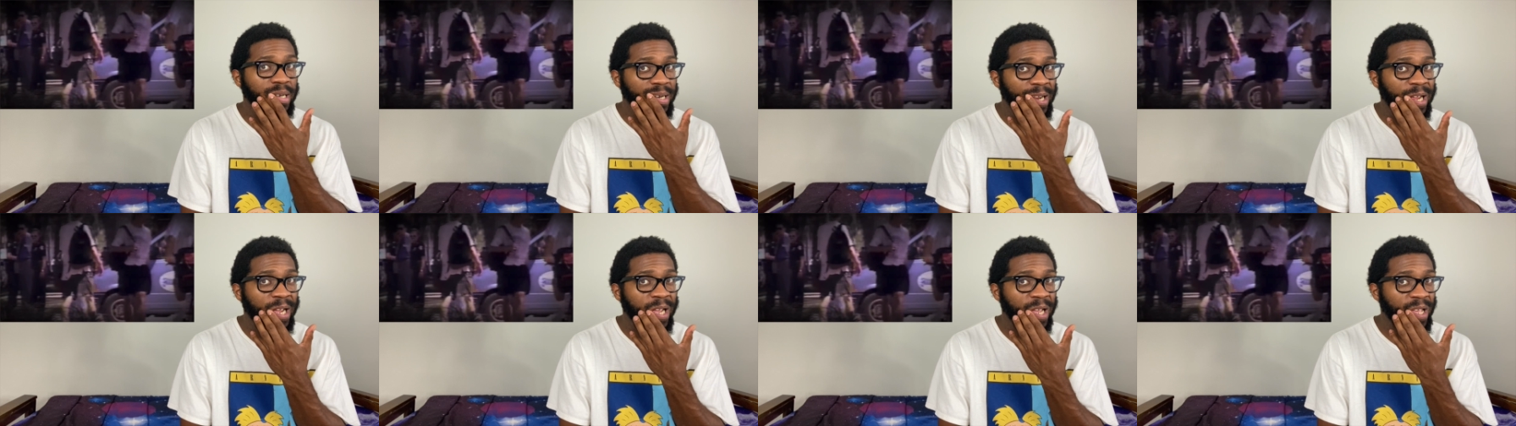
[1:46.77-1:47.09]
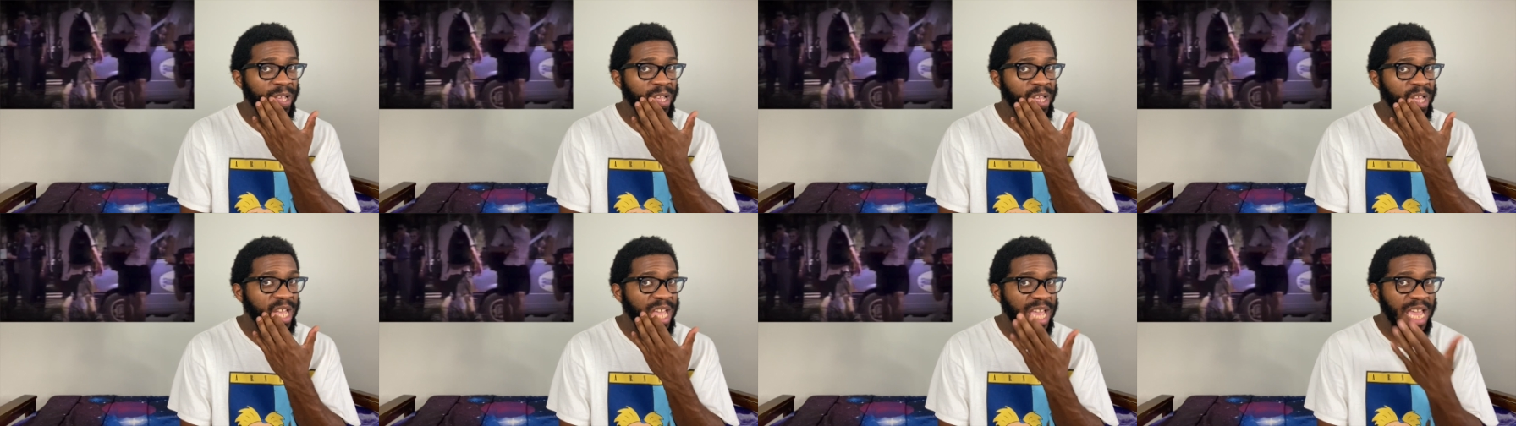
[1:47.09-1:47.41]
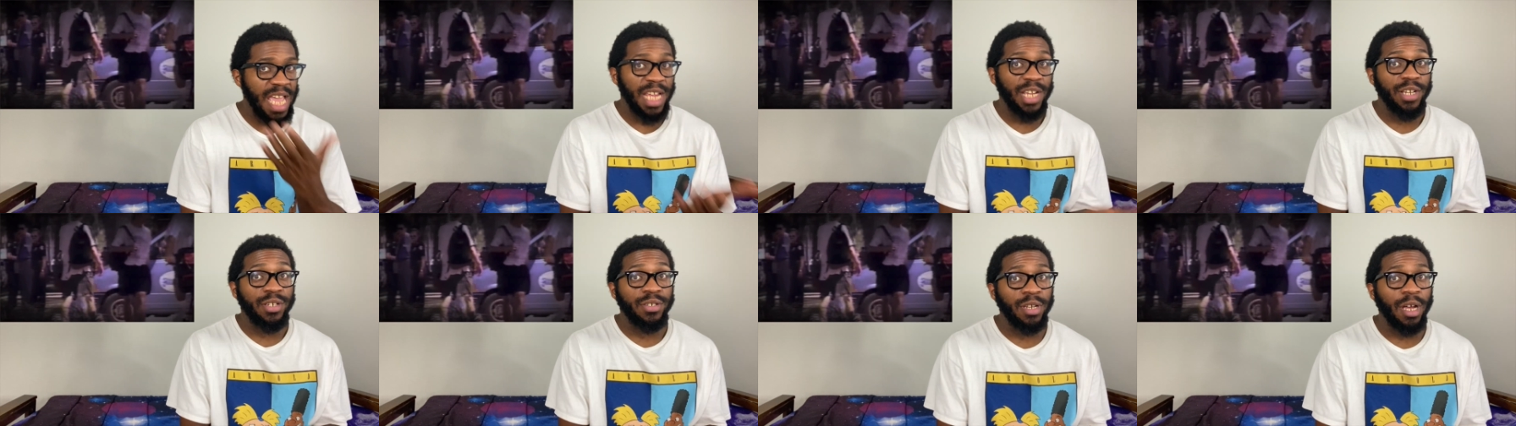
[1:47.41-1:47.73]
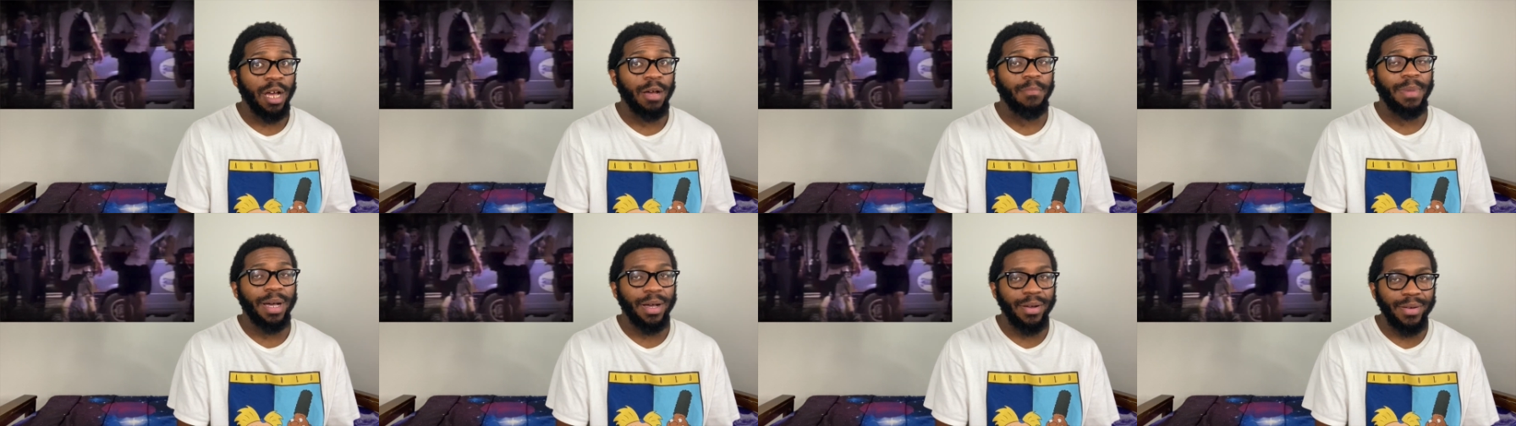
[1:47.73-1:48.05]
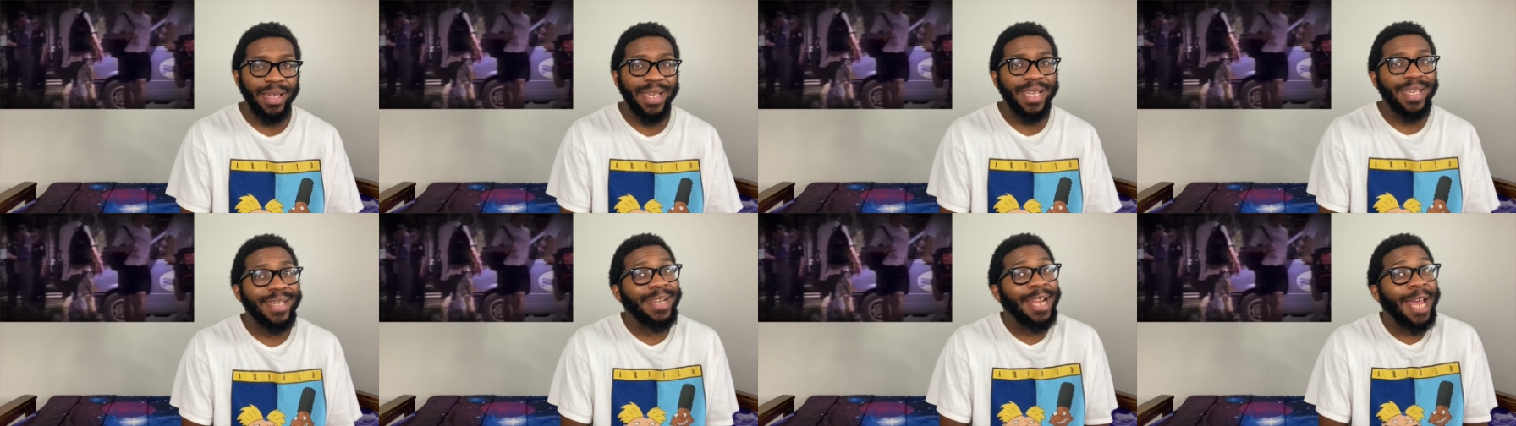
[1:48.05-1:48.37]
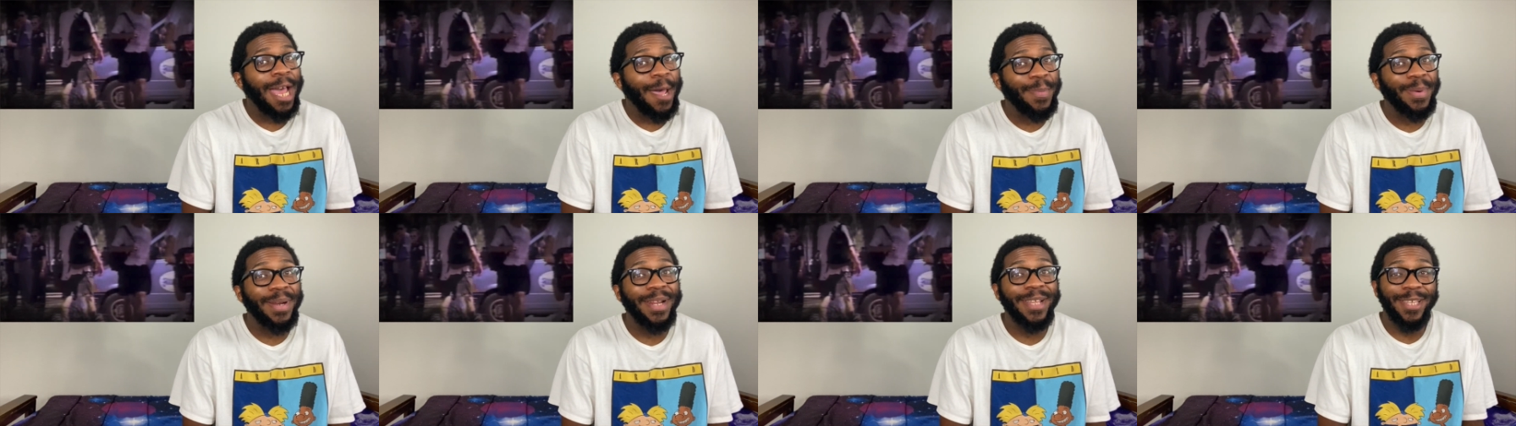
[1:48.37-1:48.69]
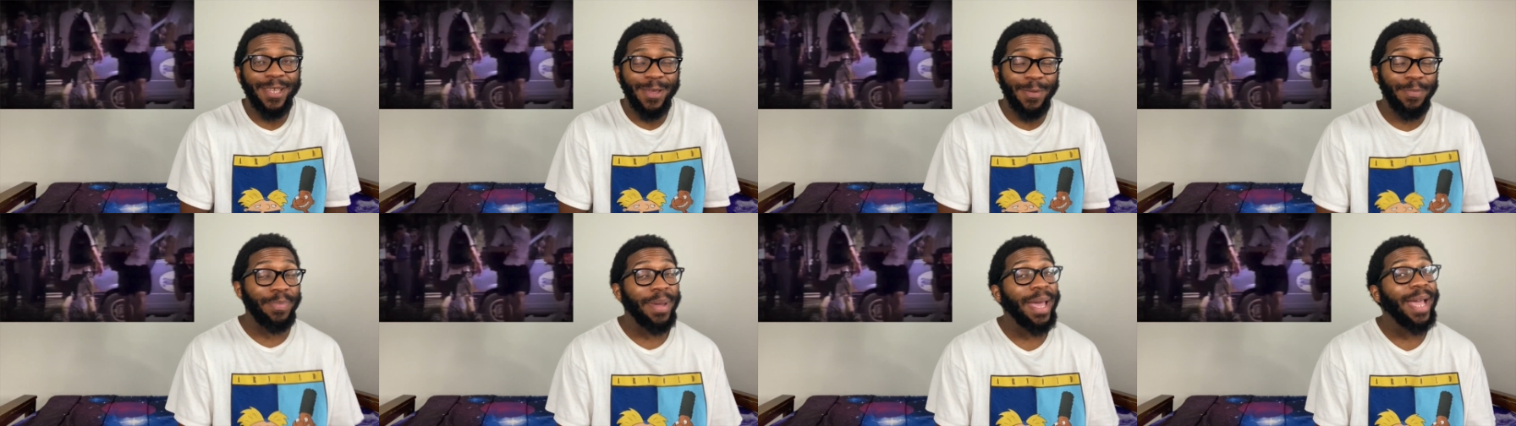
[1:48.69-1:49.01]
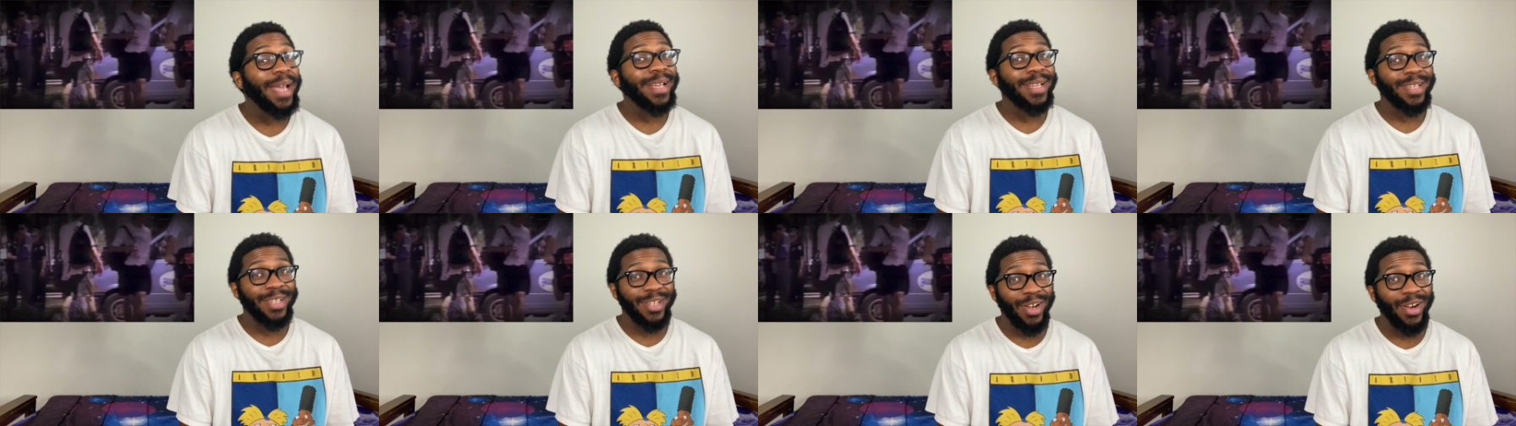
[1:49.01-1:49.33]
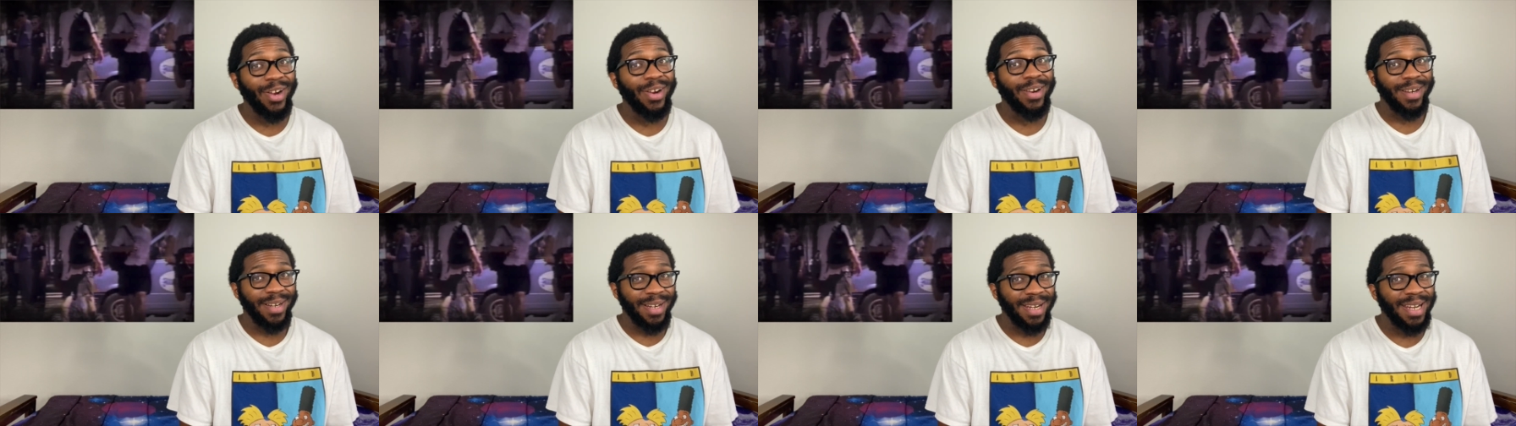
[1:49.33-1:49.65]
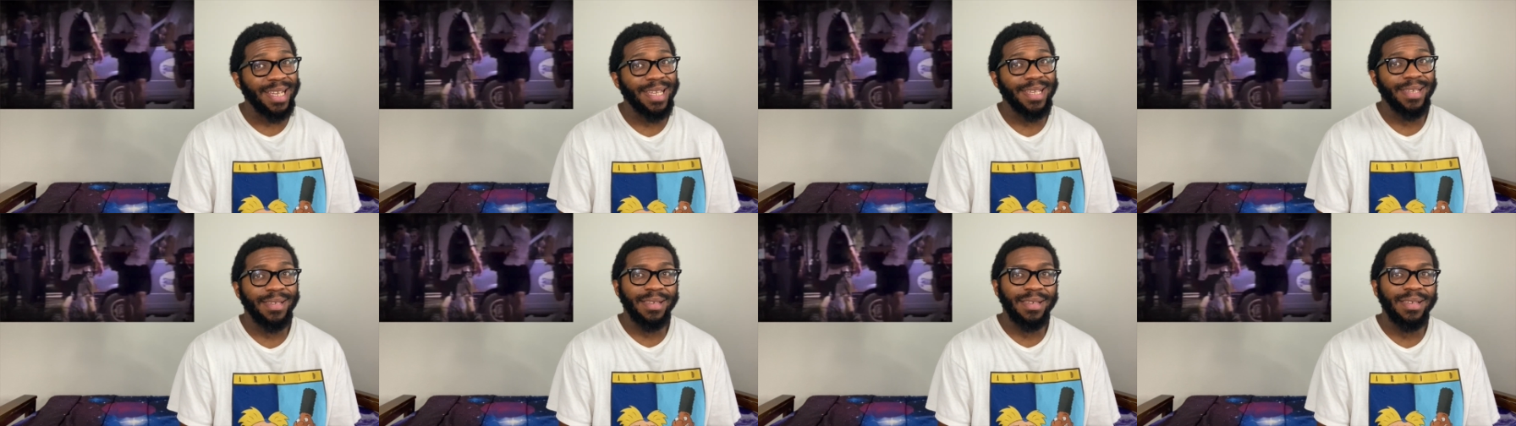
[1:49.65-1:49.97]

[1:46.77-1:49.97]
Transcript: Like you talking about it can happen in your backyard. Like